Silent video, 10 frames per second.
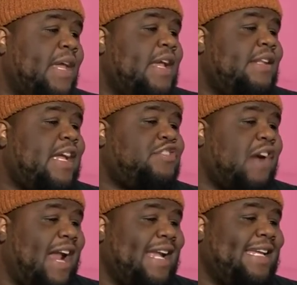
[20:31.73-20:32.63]
they're
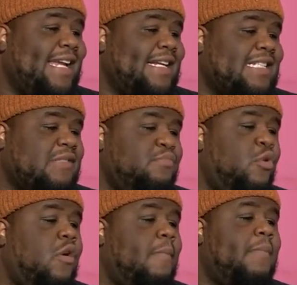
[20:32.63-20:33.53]
trying to get us
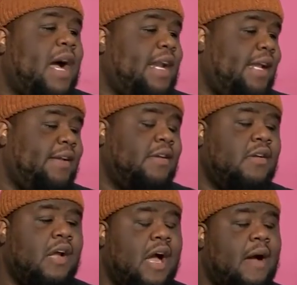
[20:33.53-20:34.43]
more money
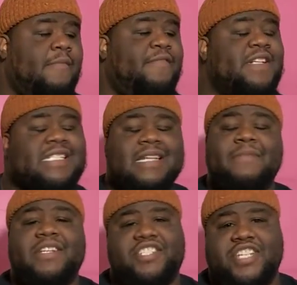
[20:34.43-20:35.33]
for the
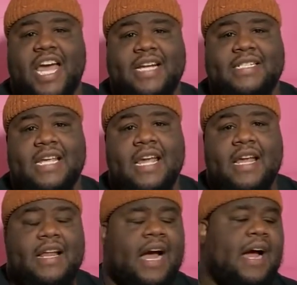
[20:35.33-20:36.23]
stimulus checks.
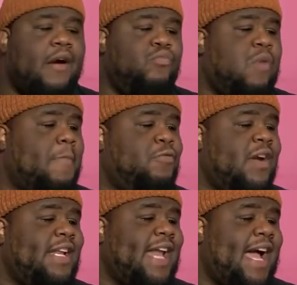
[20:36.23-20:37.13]

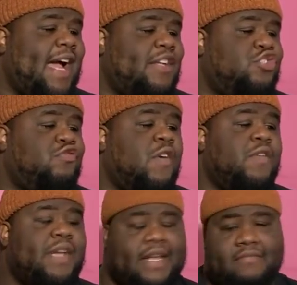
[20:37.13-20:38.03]
1.9
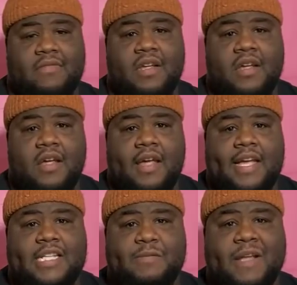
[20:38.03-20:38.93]
trillion
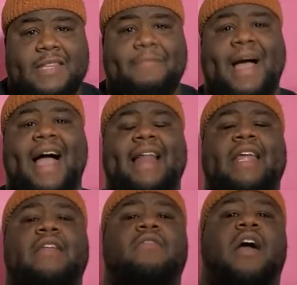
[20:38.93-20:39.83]
is what the
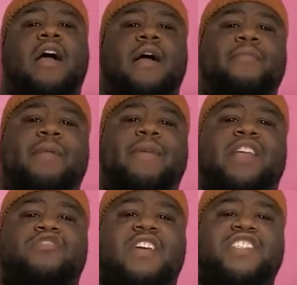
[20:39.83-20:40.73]
Biden
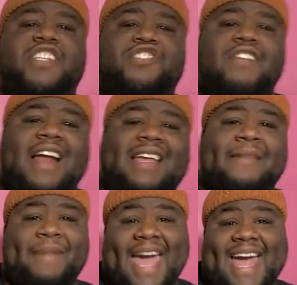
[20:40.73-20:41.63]
administration is trying to
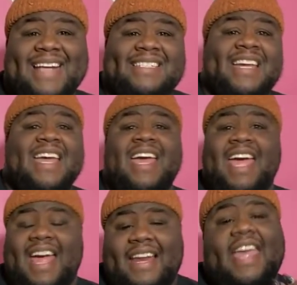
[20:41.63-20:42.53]
get passed.
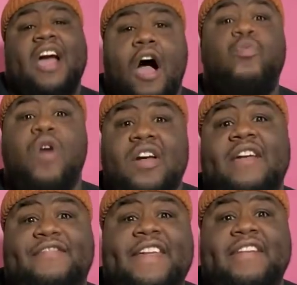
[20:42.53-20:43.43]
And they are
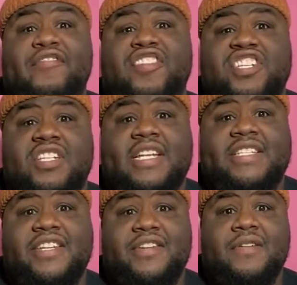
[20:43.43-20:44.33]
working feverishly
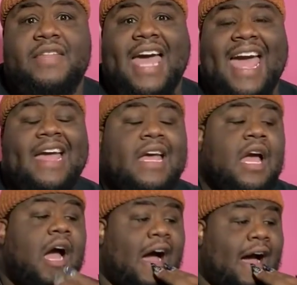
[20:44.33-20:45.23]
to do that.
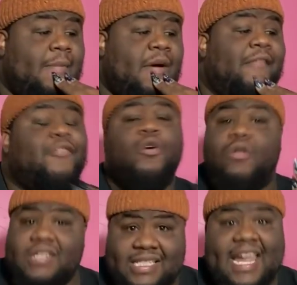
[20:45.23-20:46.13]
Of
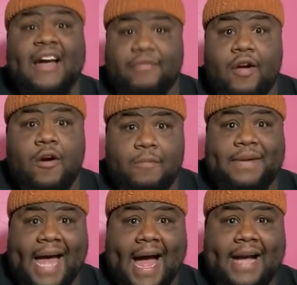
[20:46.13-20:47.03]
course, there are
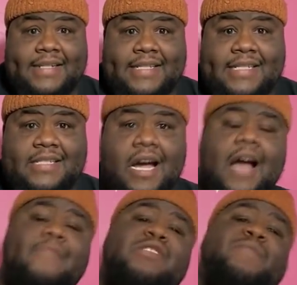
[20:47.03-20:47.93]

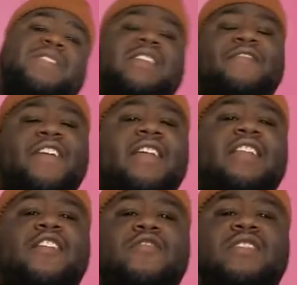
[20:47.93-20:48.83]
roadblocks, specifically
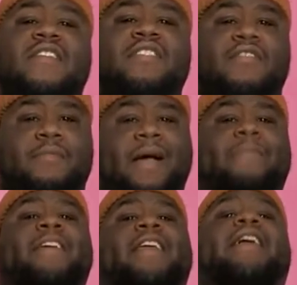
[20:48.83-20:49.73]
those of the
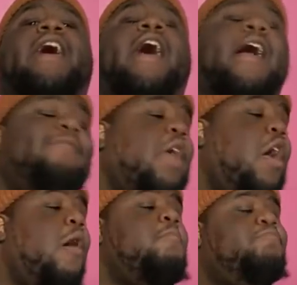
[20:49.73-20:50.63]
Republican kind.
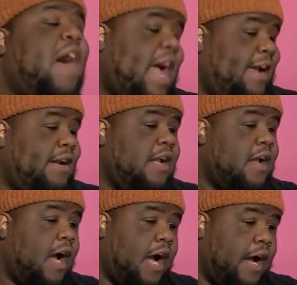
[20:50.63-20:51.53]
But
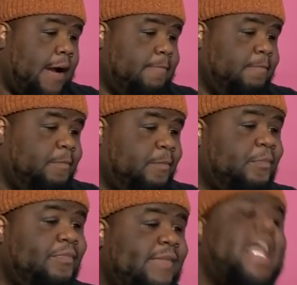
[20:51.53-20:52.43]

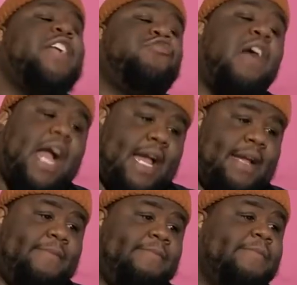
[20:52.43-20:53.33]
they're
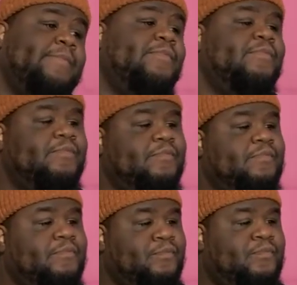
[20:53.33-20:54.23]
trying.
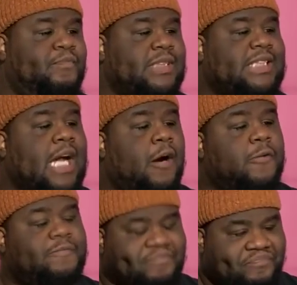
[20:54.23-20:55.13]

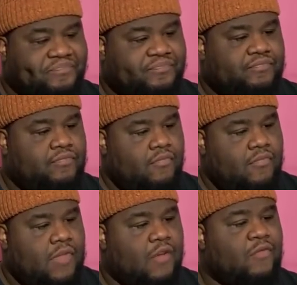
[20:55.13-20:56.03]
So,
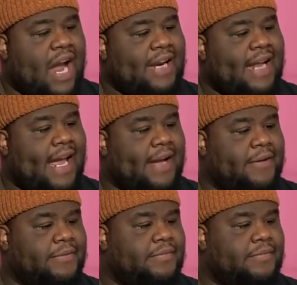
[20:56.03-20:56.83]
right now,